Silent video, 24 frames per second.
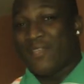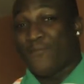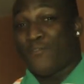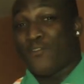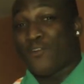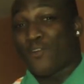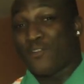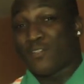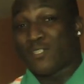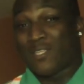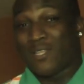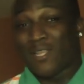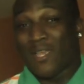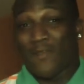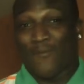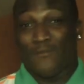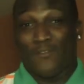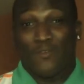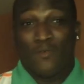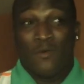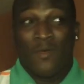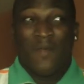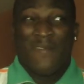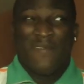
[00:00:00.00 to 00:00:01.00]
difficulty
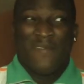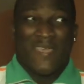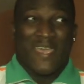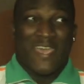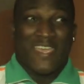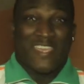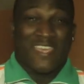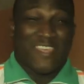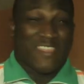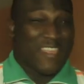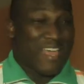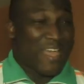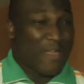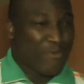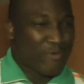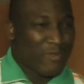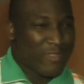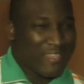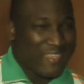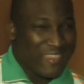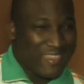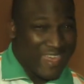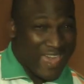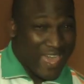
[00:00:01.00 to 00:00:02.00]
level and you're not
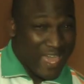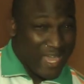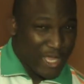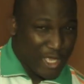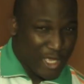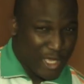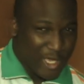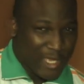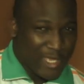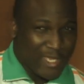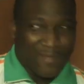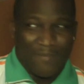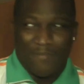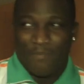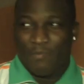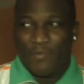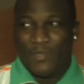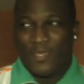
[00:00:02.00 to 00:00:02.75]
really that good,